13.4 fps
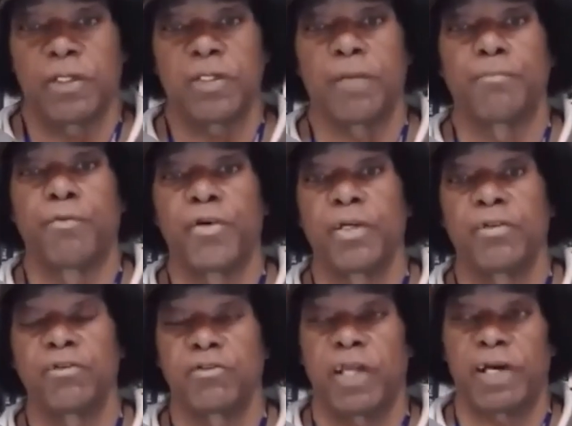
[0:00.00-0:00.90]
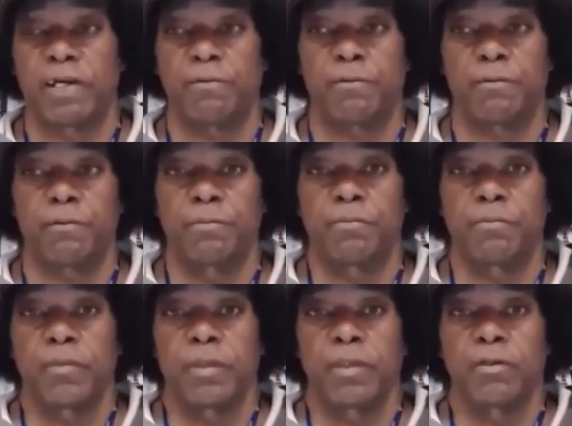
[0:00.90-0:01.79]
that brings life
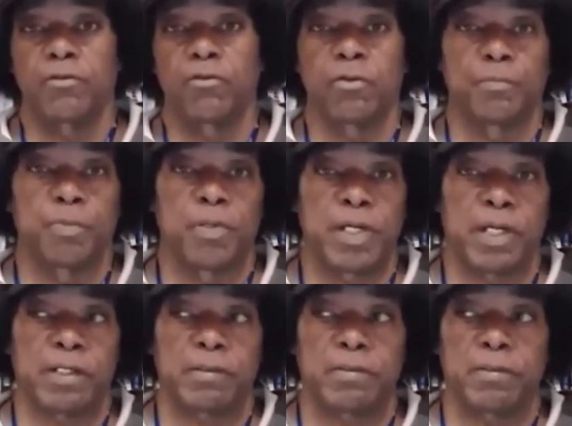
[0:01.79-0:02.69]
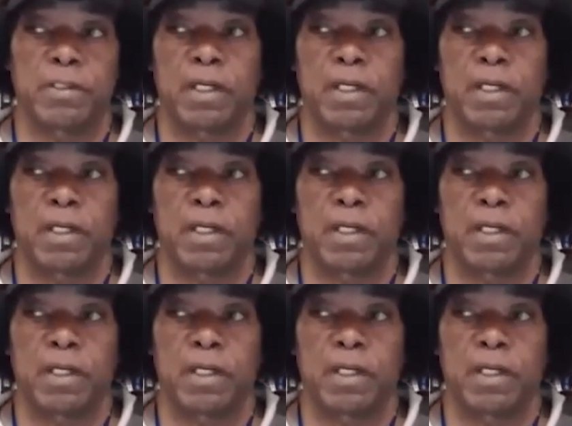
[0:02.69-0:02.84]
to the planet.